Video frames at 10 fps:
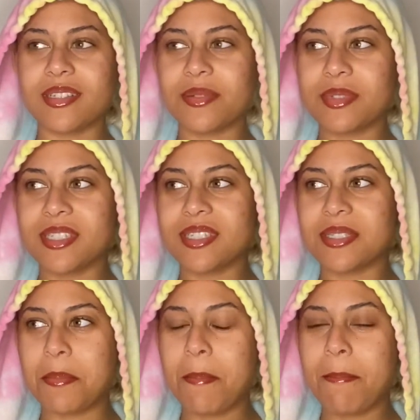It was
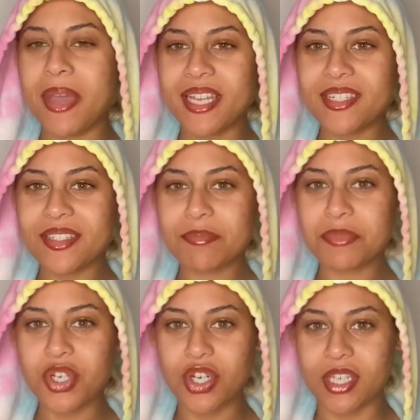mint
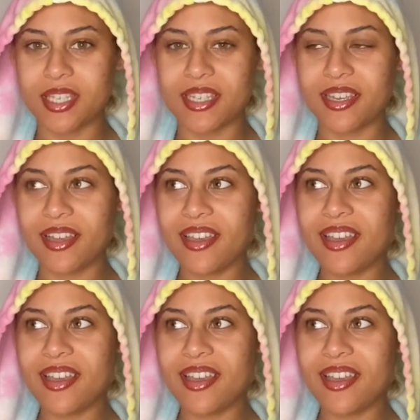cookie